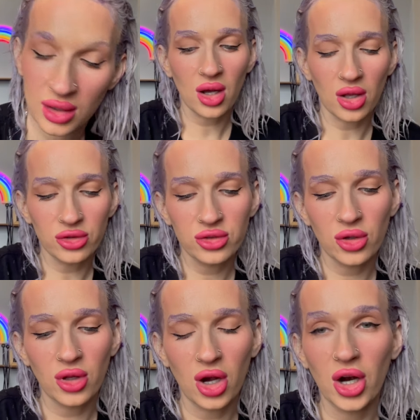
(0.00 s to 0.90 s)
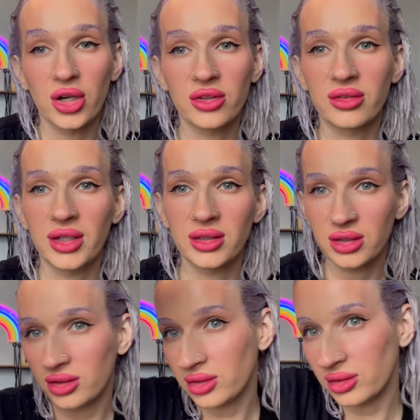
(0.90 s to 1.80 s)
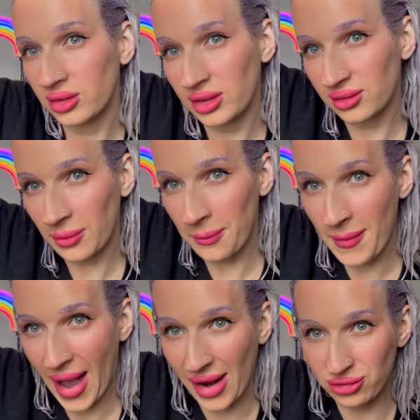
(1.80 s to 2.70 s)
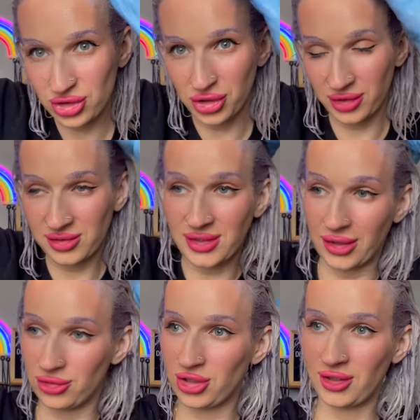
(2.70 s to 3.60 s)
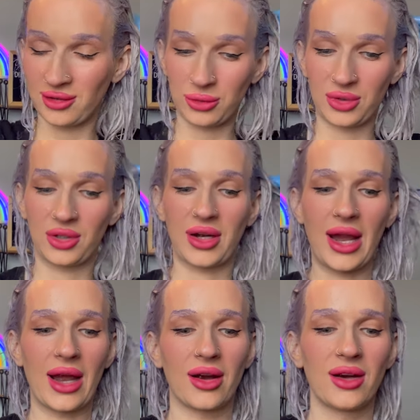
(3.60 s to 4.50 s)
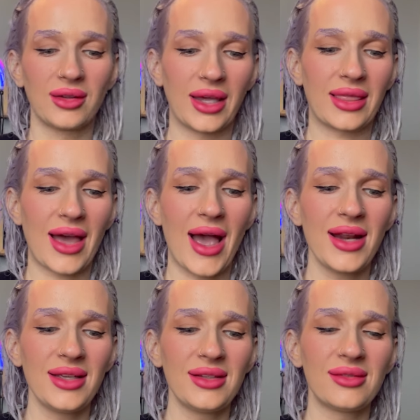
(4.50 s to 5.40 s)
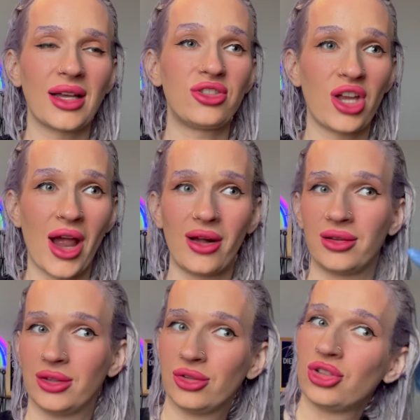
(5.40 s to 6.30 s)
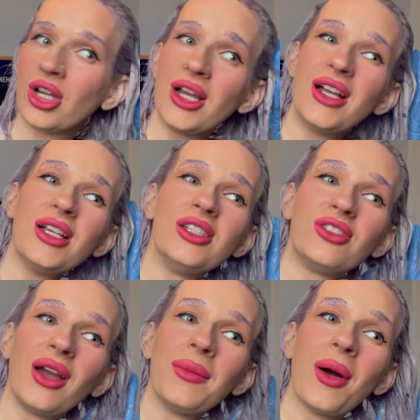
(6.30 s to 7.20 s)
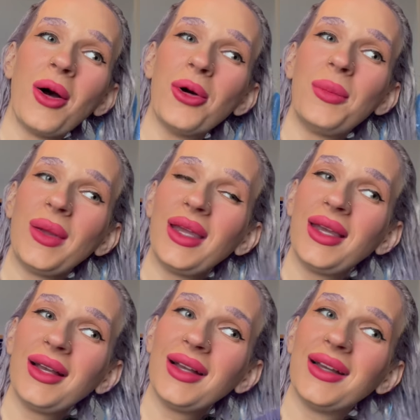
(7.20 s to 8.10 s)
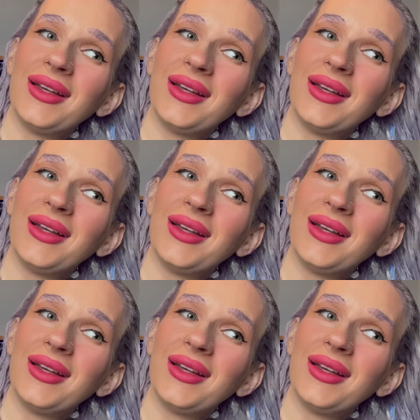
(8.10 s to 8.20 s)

Also, the hardest thing to do is match your extensions with your hair. Like, that is a challenge. So I'm hoping